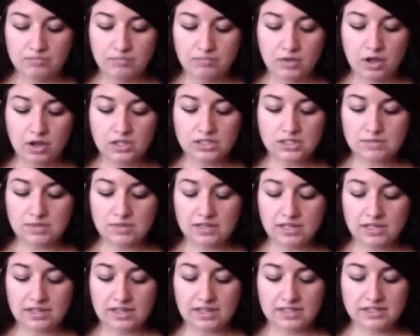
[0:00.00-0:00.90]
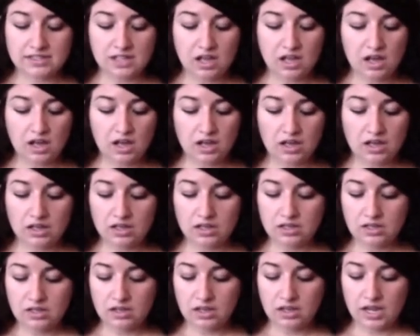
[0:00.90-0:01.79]
ultimately they saw
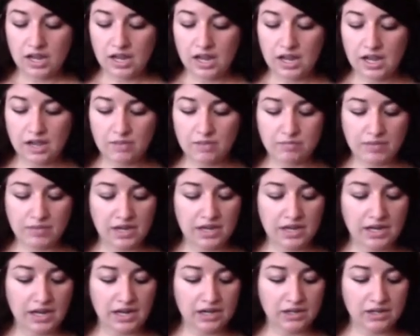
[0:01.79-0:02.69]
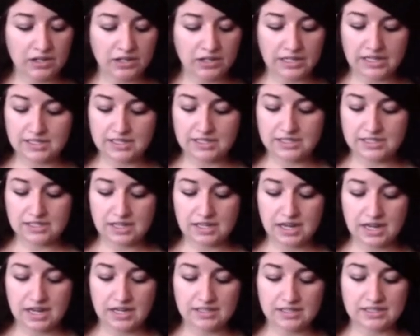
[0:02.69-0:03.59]
an increase
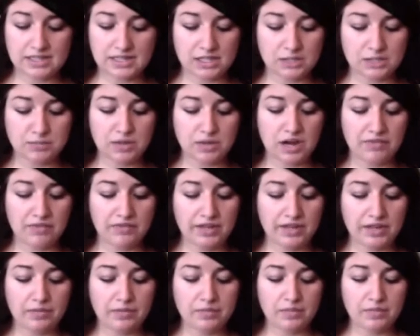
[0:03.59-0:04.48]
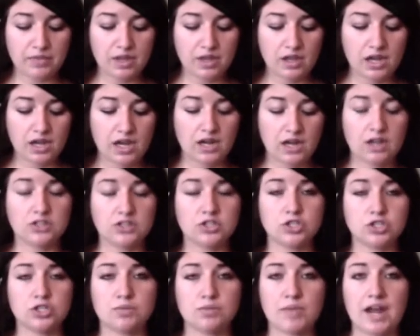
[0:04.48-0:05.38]
in sales profit and
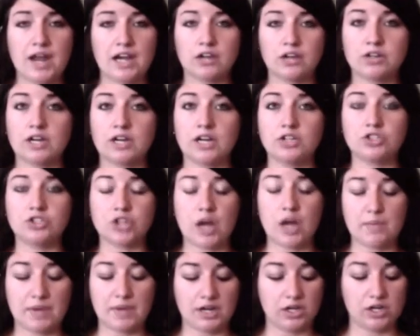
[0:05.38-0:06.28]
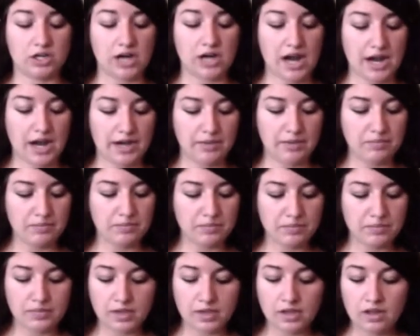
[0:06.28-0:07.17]
also a dramatic drop in crime.
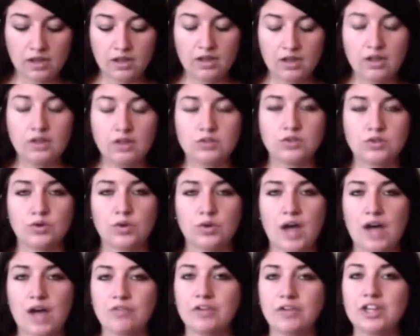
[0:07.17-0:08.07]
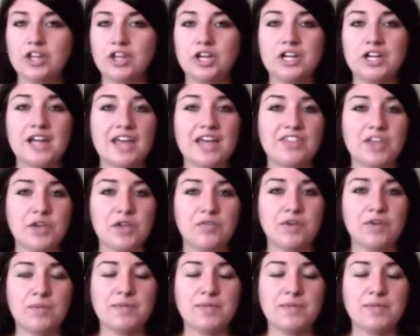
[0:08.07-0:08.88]
So have we learned nothing from